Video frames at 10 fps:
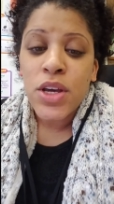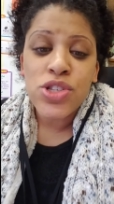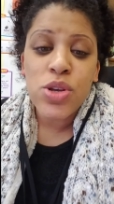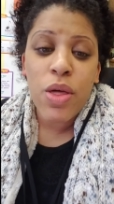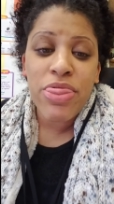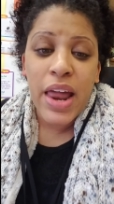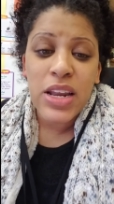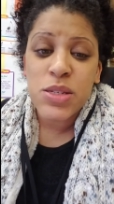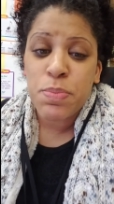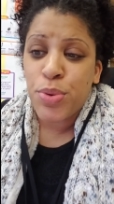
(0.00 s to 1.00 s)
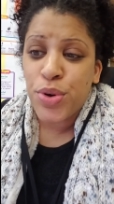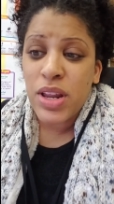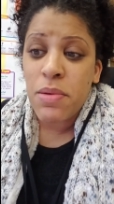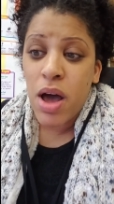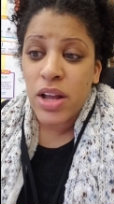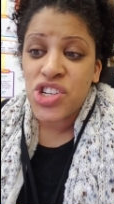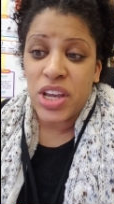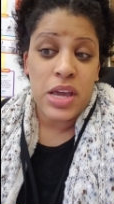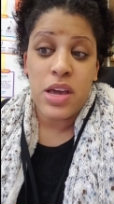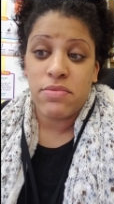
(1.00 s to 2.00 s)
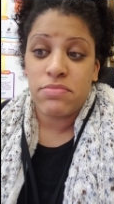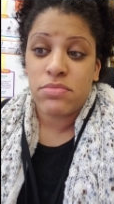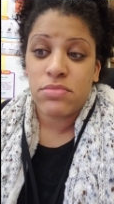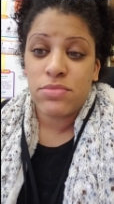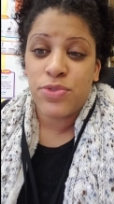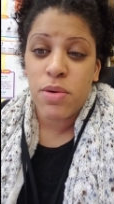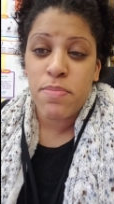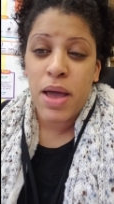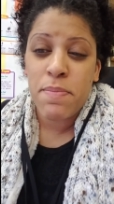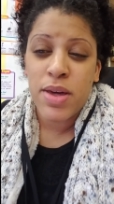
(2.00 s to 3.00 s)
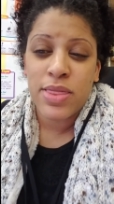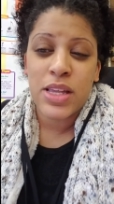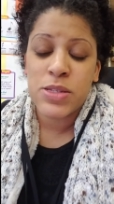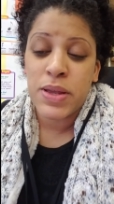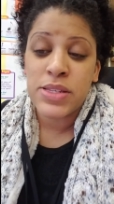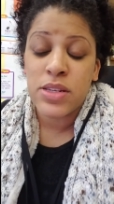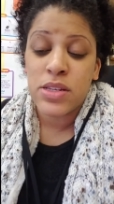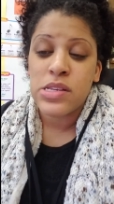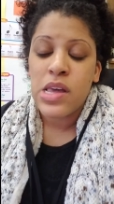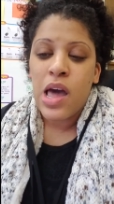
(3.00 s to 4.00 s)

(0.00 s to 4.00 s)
So that is pretty much it for my monthly expenses.